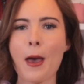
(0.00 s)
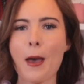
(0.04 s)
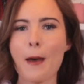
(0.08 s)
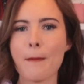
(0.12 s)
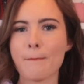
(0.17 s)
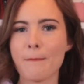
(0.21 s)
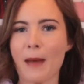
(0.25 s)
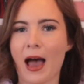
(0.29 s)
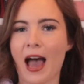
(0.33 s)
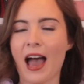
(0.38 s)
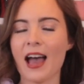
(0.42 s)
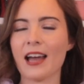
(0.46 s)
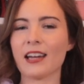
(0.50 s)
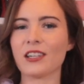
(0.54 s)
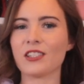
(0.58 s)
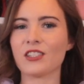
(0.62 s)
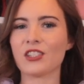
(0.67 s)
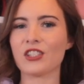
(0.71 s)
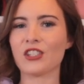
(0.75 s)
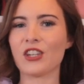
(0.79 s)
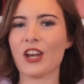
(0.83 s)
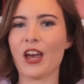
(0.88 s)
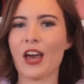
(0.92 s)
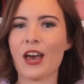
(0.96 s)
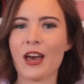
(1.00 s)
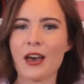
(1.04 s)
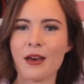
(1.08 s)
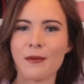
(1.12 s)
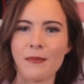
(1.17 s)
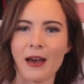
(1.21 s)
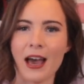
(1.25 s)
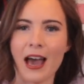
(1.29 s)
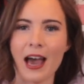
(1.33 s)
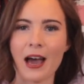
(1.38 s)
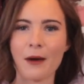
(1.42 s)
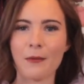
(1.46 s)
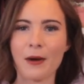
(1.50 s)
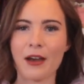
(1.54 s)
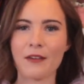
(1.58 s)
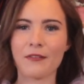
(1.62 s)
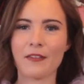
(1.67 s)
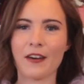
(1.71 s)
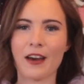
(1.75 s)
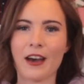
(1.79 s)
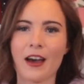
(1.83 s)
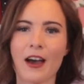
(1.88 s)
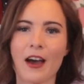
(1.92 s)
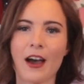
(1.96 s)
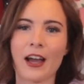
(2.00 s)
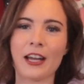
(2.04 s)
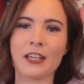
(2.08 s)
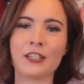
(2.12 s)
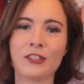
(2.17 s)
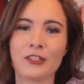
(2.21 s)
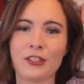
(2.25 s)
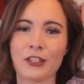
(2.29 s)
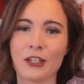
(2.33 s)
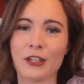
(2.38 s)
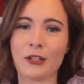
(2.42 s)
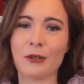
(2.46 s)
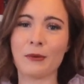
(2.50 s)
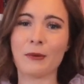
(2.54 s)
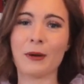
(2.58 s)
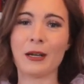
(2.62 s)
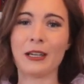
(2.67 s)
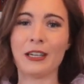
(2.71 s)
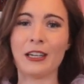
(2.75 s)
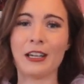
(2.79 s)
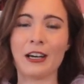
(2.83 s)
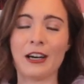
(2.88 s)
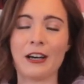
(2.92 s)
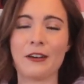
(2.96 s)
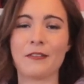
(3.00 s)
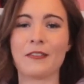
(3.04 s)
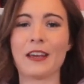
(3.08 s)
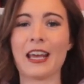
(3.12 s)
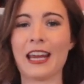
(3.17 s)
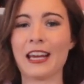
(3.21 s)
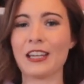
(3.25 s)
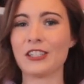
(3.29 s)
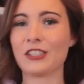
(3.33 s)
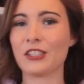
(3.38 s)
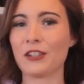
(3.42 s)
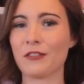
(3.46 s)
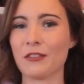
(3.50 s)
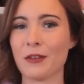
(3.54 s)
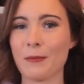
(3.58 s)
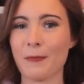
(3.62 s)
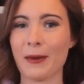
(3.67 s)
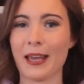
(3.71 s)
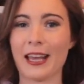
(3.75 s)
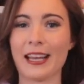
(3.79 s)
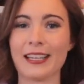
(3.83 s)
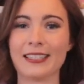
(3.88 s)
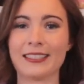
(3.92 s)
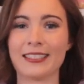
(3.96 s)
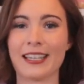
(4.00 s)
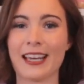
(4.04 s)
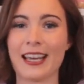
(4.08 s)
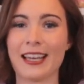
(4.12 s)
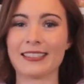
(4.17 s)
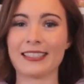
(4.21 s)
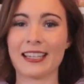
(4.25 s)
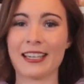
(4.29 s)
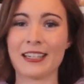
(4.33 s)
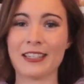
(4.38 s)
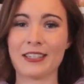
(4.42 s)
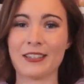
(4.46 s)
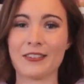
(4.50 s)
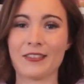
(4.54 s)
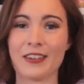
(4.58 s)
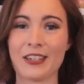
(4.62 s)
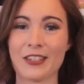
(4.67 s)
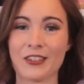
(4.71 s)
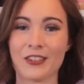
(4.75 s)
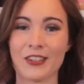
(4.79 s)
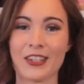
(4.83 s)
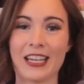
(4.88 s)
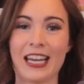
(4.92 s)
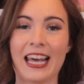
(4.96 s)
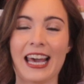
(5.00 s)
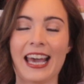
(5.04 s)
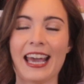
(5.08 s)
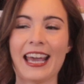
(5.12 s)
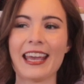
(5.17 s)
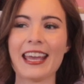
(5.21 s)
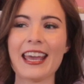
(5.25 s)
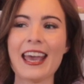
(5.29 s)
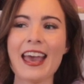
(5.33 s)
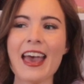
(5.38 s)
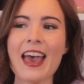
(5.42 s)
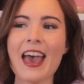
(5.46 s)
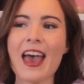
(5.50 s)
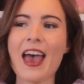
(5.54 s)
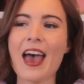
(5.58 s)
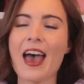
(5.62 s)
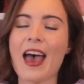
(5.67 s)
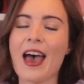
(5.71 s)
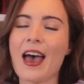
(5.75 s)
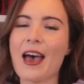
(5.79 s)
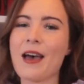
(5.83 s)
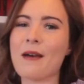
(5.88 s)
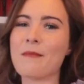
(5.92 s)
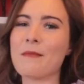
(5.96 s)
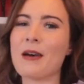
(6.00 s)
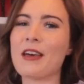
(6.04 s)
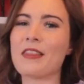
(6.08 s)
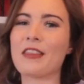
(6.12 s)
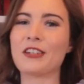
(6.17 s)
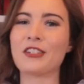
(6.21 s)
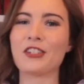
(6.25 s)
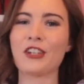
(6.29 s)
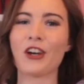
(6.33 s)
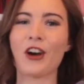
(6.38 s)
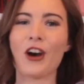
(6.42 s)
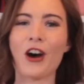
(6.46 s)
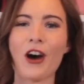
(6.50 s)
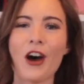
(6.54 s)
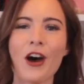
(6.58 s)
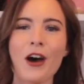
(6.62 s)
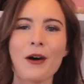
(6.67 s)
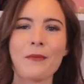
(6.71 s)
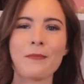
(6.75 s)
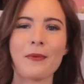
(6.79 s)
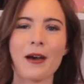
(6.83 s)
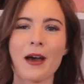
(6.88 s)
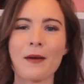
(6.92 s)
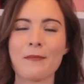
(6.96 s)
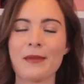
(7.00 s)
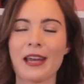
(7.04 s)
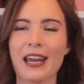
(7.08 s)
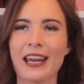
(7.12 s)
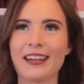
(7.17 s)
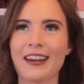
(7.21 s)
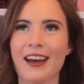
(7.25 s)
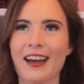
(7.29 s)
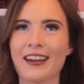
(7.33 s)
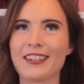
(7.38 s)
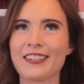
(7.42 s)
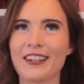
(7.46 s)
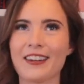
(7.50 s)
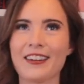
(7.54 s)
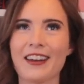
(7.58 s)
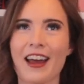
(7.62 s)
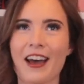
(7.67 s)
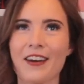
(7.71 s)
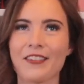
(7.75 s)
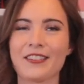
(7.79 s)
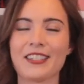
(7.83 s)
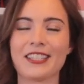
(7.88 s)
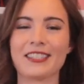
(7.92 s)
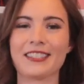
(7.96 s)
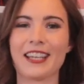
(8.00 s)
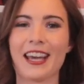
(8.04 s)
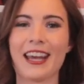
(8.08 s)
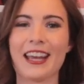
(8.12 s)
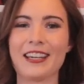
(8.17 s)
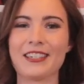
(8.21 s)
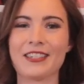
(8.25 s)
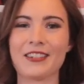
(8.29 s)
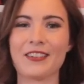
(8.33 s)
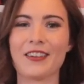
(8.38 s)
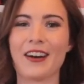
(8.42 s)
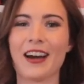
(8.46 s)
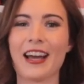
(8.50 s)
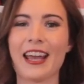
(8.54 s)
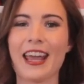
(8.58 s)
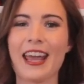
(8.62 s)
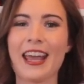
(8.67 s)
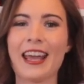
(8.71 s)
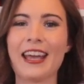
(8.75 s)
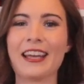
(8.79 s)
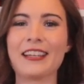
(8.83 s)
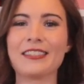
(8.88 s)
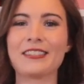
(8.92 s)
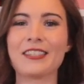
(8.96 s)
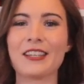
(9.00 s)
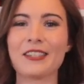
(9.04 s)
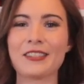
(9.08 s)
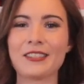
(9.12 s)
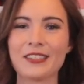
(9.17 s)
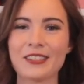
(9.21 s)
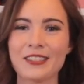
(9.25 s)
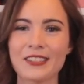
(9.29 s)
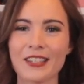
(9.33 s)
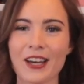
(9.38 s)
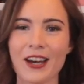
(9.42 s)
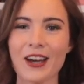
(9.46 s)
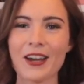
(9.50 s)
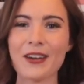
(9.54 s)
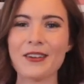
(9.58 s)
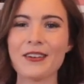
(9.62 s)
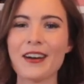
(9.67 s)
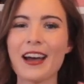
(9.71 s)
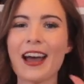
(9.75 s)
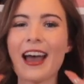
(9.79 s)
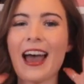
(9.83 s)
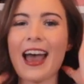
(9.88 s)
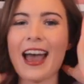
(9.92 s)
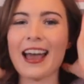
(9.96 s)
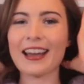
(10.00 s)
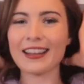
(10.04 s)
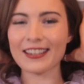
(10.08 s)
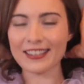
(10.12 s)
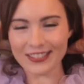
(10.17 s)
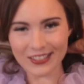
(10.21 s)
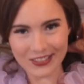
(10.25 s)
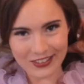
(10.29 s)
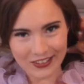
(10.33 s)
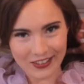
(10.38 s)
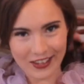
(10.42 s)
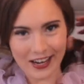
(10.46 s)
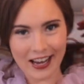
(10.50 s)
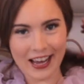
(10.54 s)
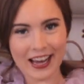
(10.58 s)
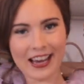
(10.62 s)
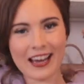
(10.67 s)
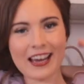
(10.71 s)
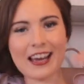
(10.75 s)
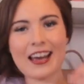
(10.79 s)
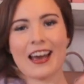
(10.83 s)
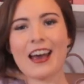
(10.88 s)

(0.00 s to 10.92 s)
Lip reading: match. However, I do love each of the pieces individually. The top, I mean, I don't have to say it, do I? It is so extra.